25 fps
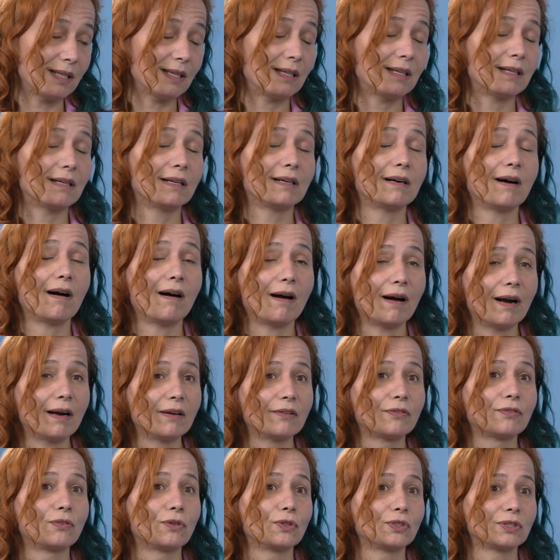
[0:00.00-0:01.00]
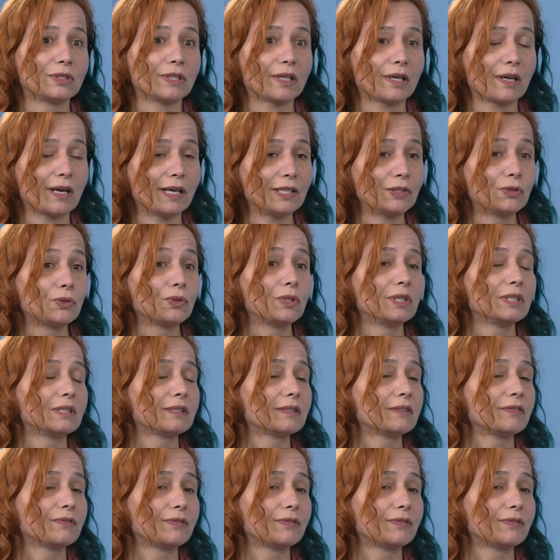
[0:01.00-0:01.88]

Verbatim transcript: are for the countries,